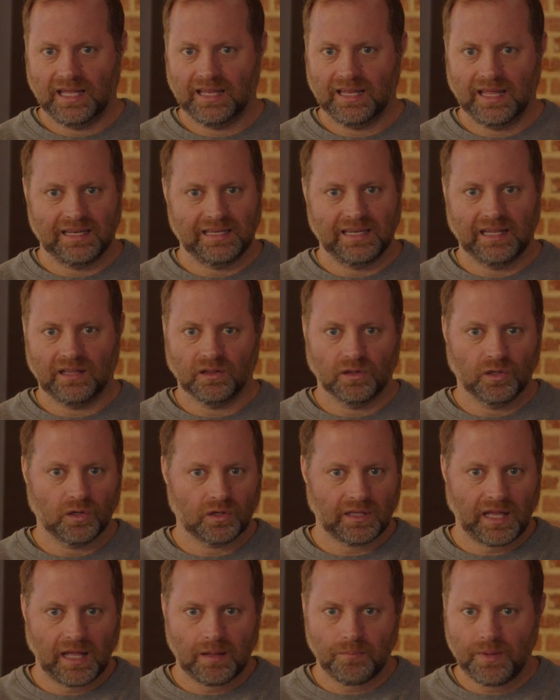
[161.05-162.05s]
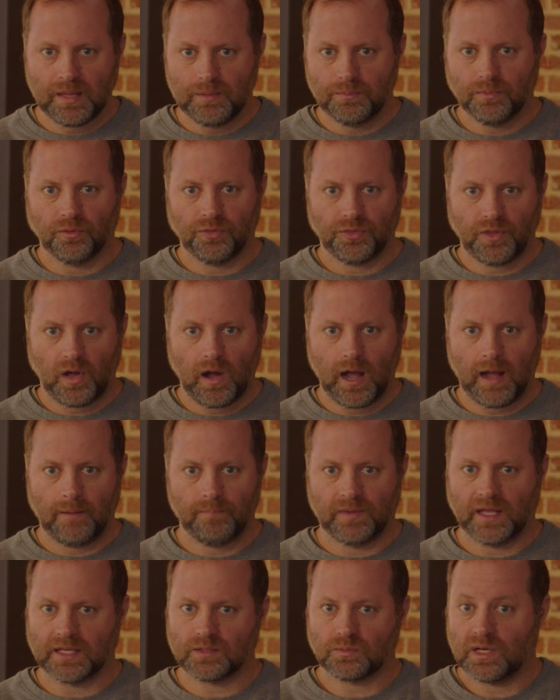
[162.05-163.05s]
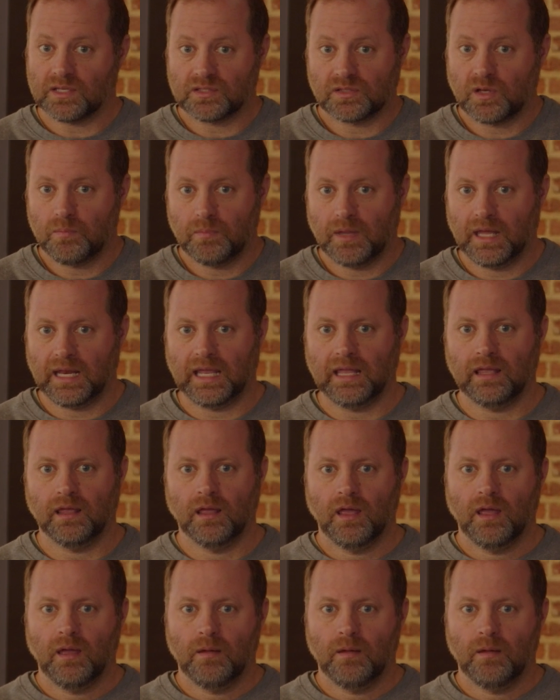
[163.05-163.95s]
It didn't look like people thought, and that's why so many